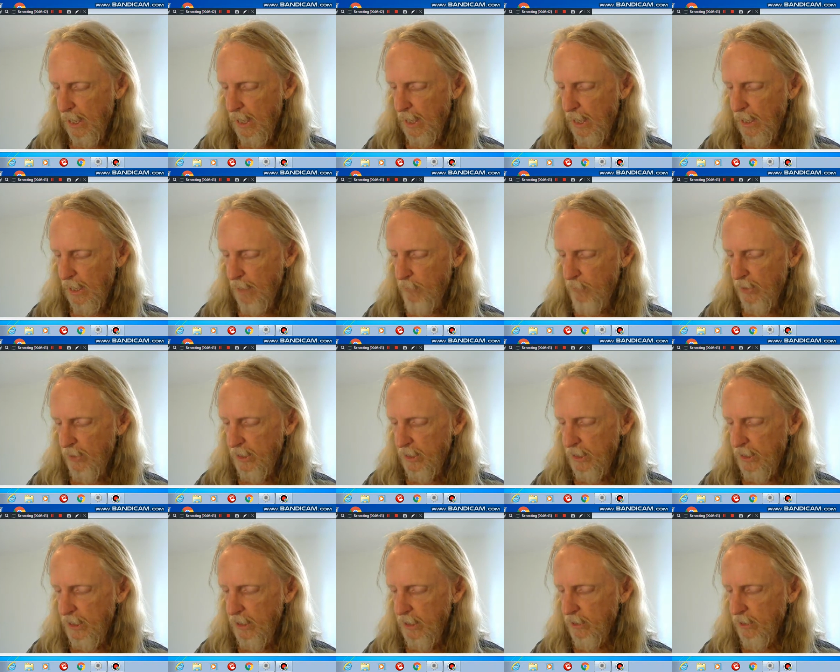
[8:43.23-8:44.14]
But
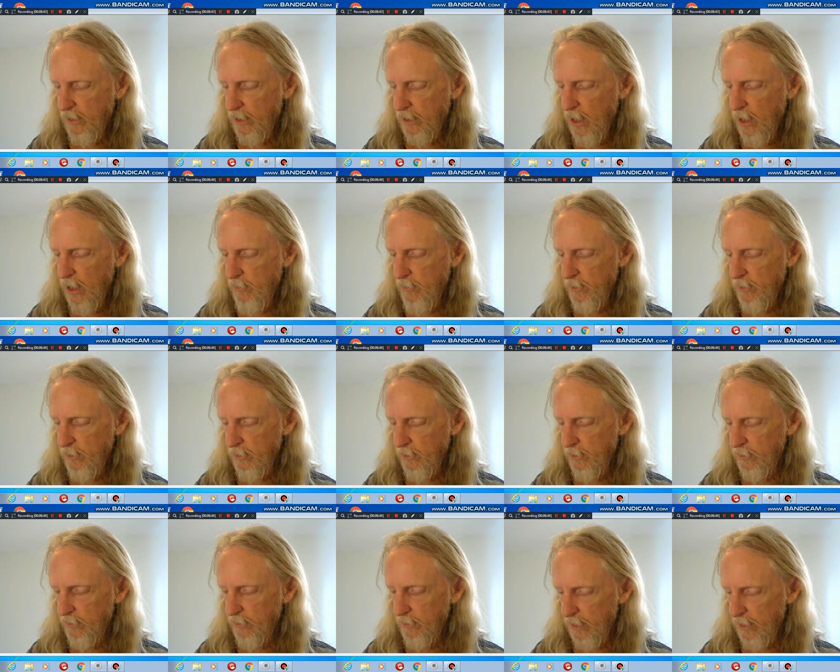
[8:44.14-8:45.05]
he
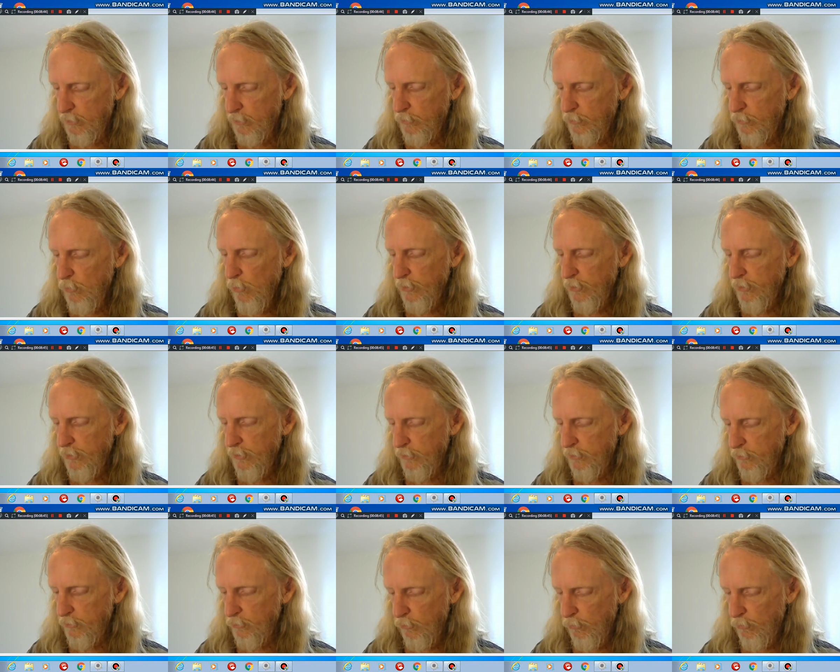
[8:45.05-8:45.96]
that doeth
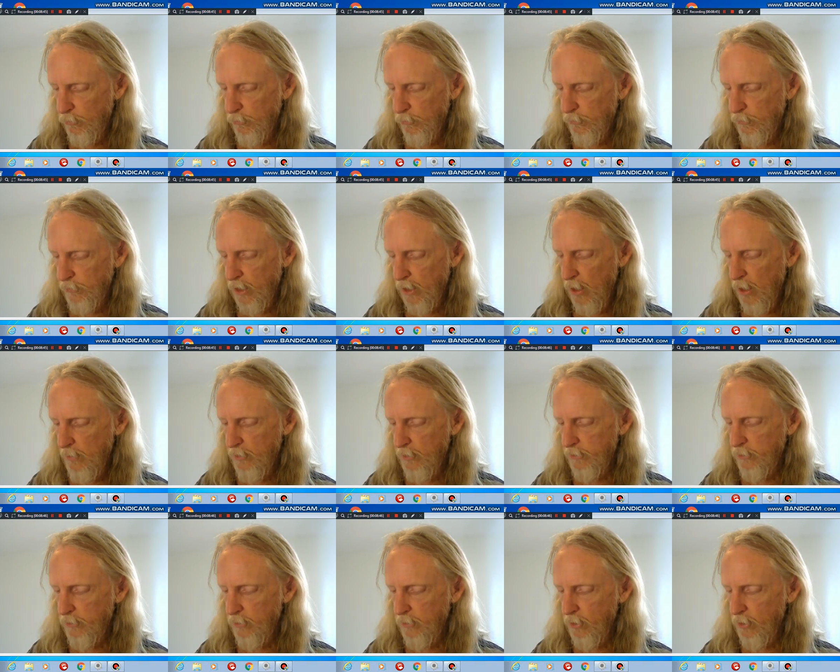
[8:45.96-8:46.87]
truth cometh
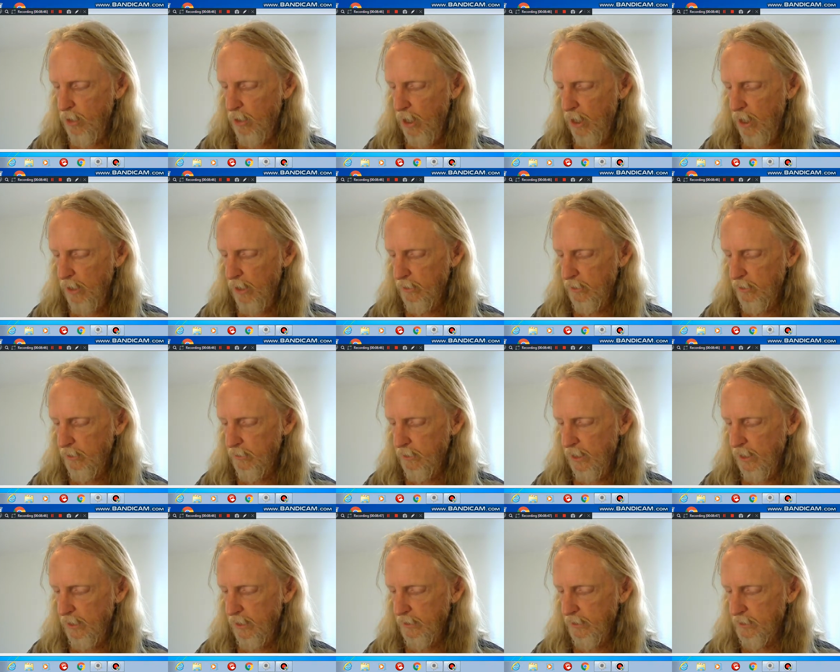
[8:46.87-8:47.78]
to the light,
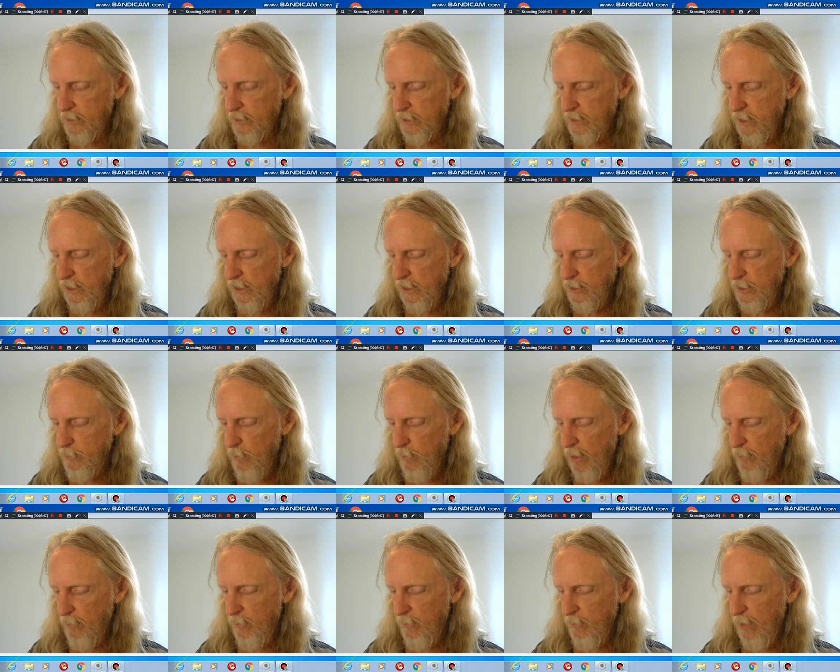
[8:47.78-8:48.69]
that his deeds may
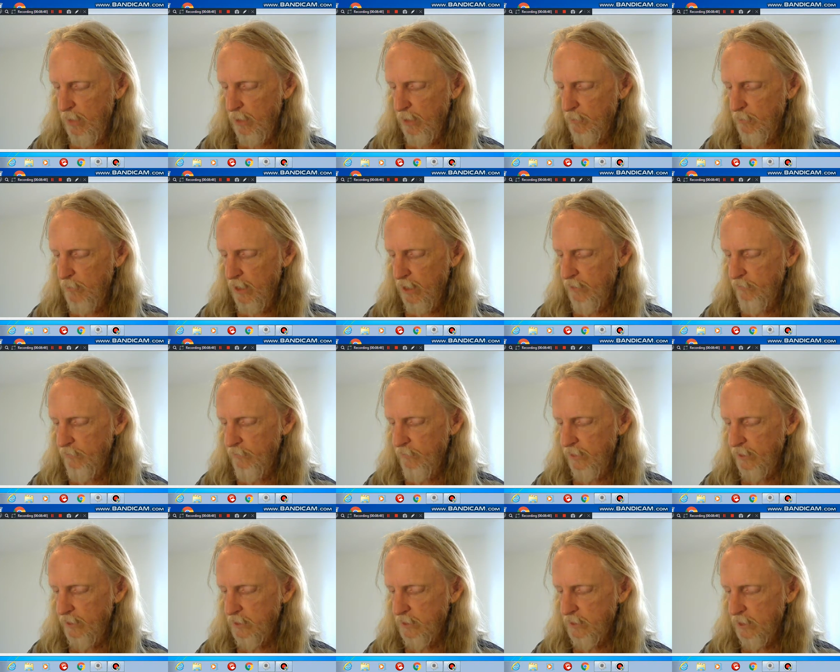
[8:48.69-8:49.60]
be made
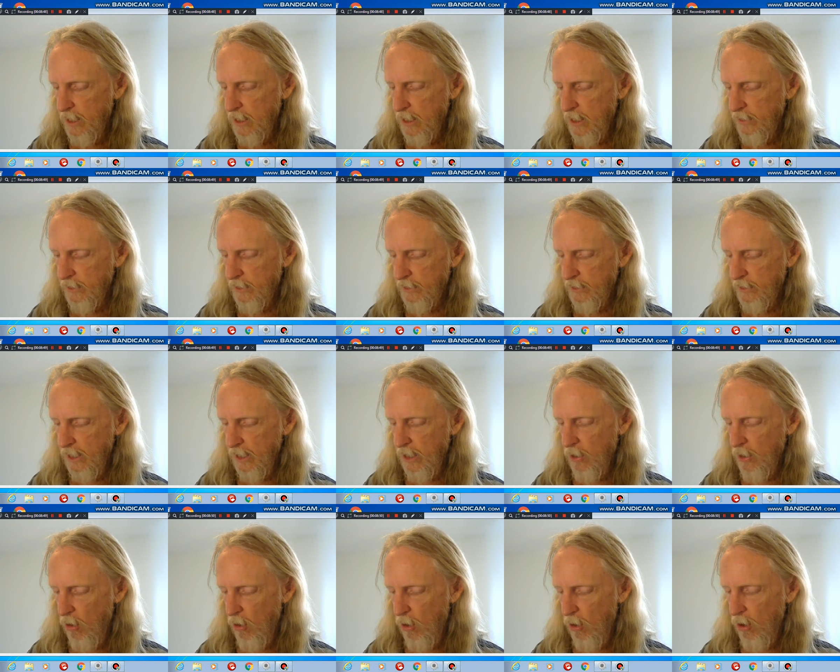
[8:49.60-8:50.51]
manifest, that they
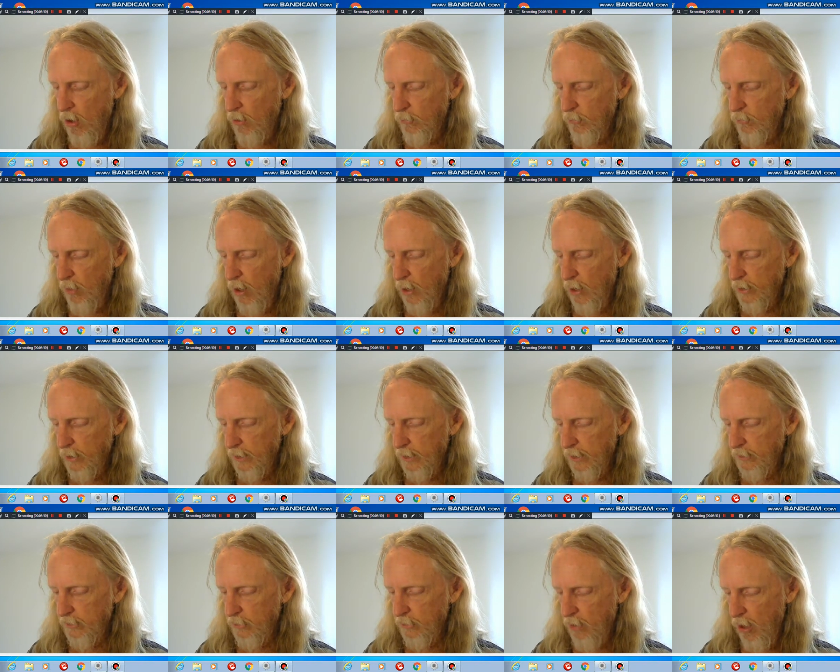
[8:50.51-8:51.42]
are wrought
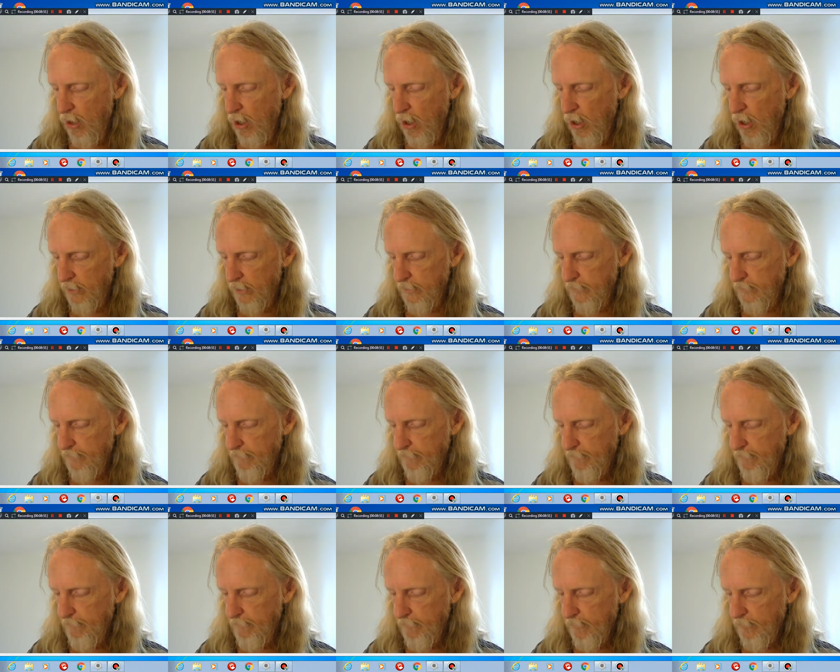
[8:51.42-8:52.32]
in God.
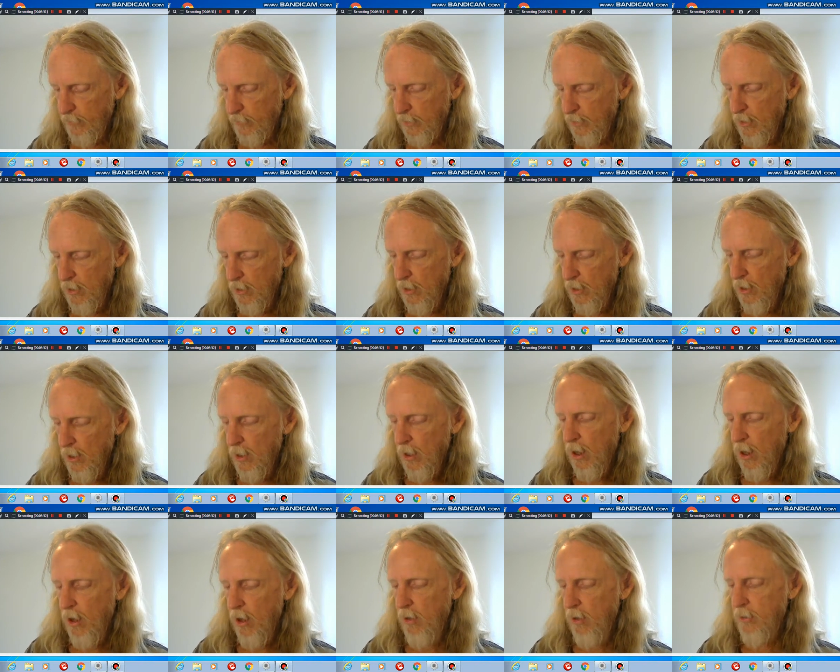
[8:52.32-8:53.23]

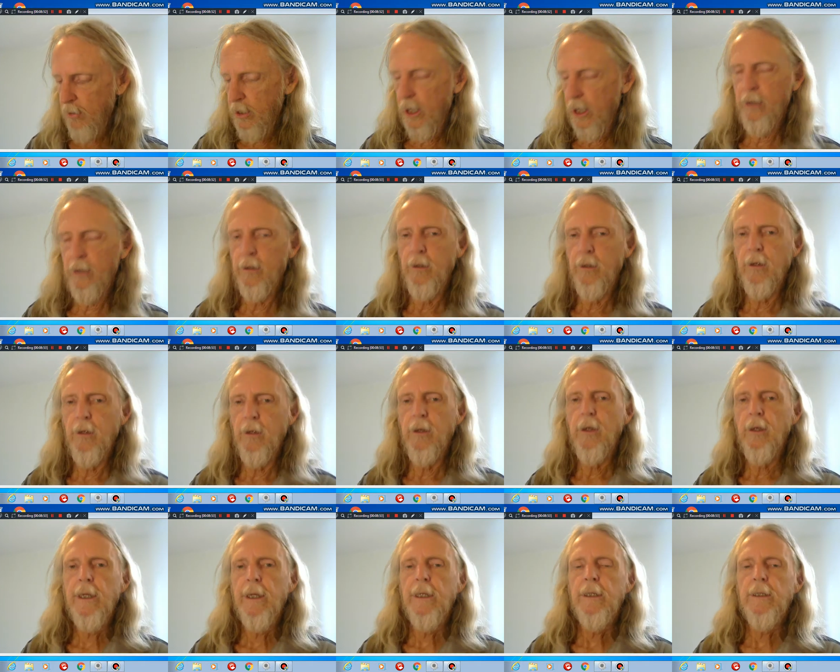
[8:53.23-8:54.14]
Okay.
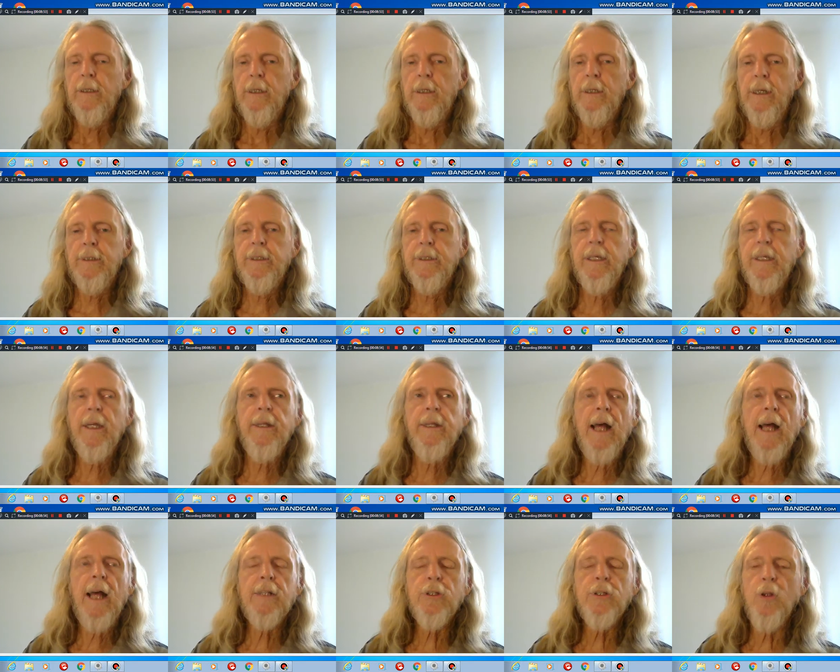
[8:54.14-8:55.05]
See, and
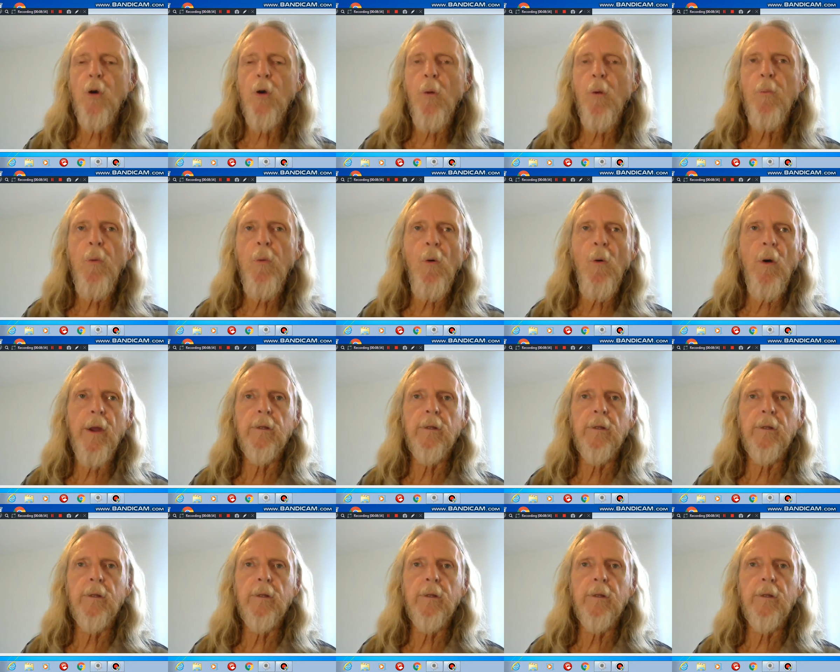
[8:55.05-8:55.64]
that's the whole point.